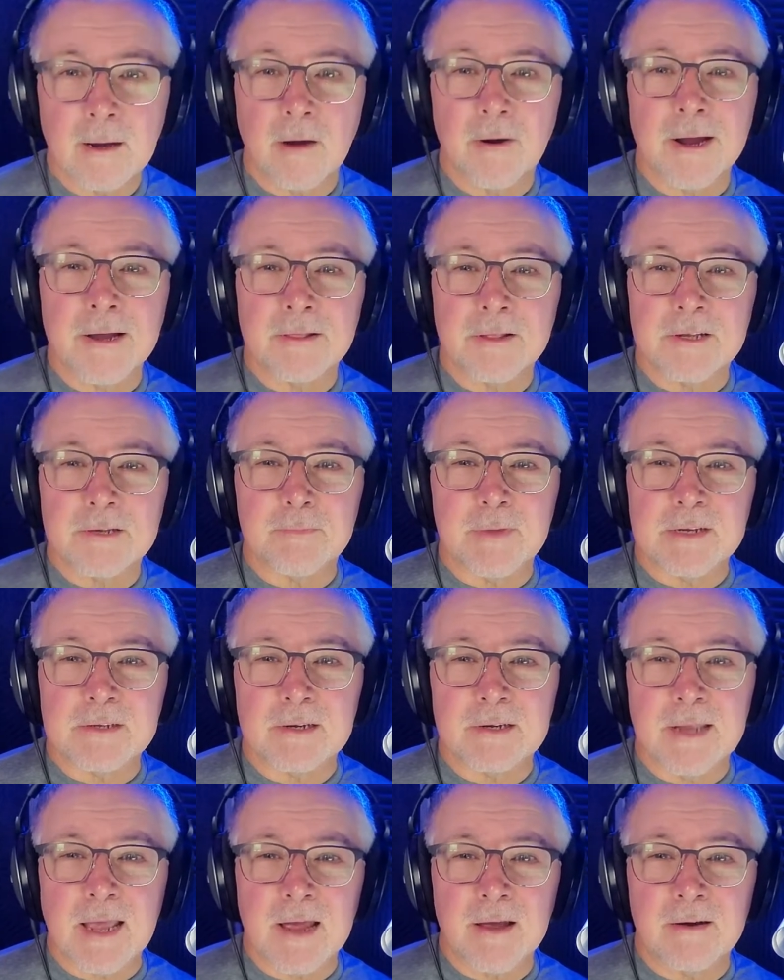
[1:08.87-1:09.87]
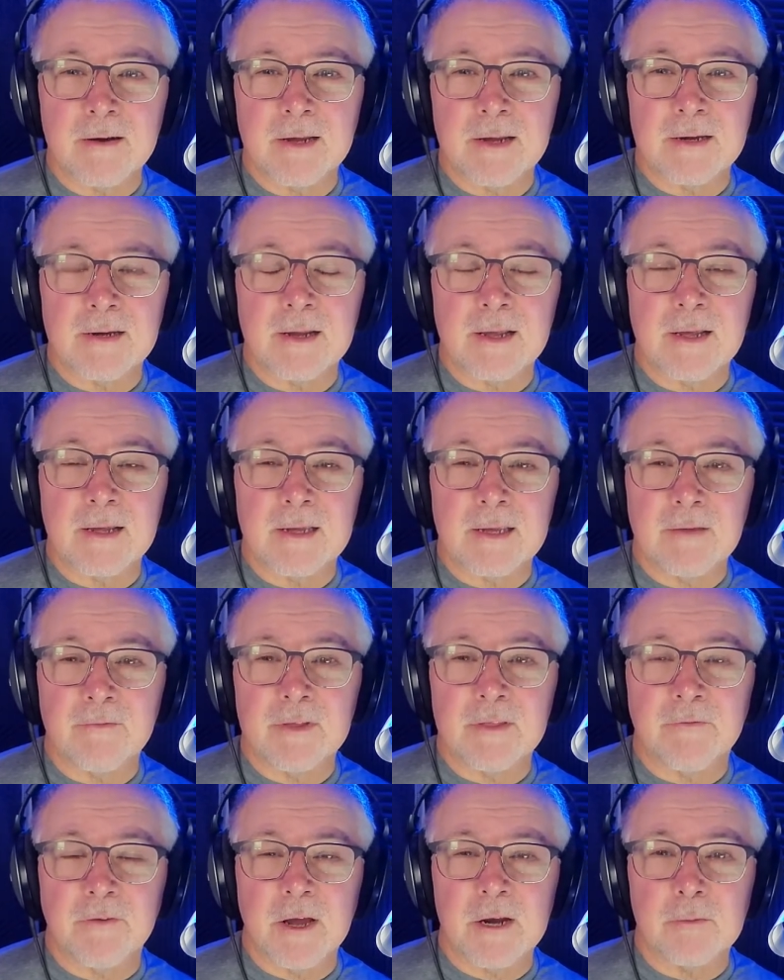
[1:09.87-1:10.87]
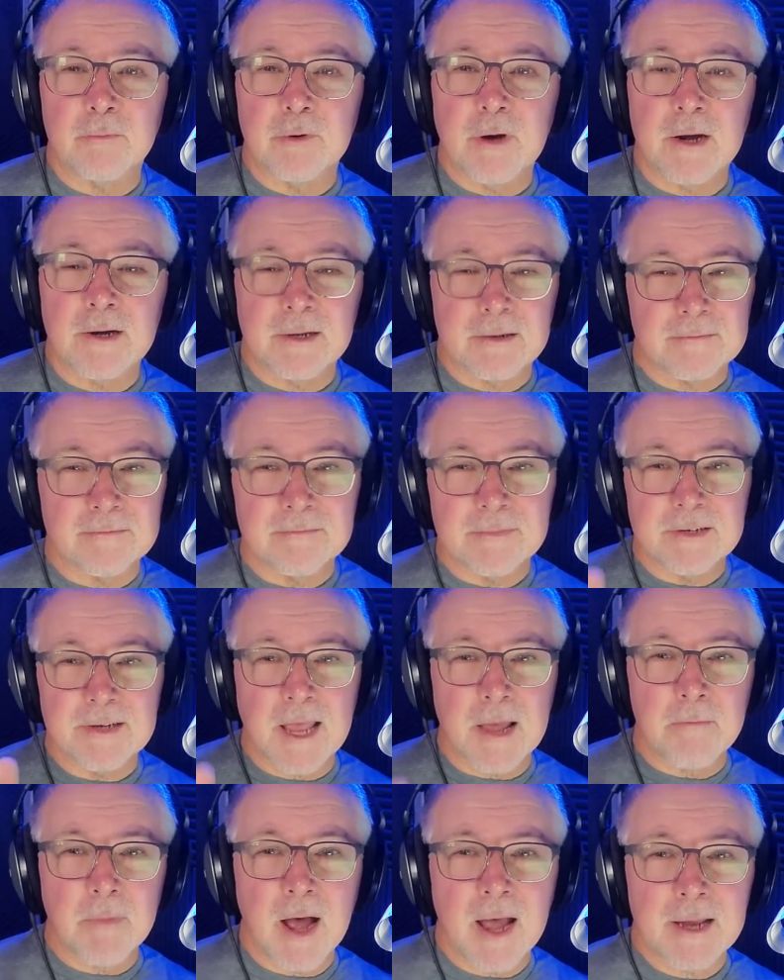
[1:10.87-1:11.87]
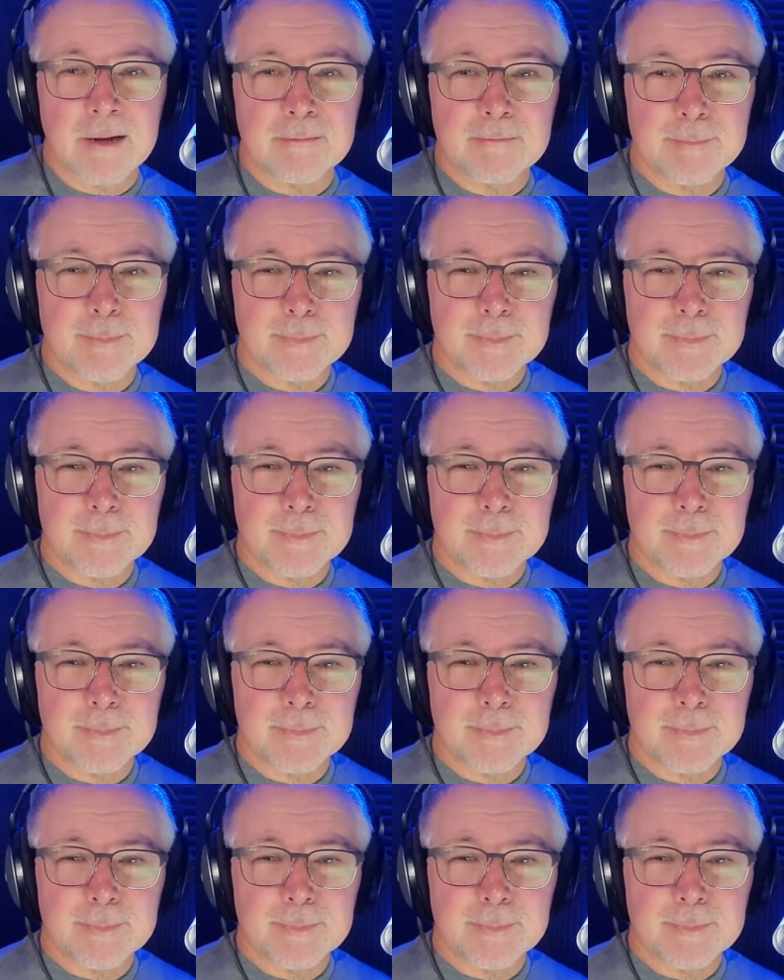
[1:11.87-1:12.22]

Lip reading: All right, let's mix it down and give you the final product. Stand by.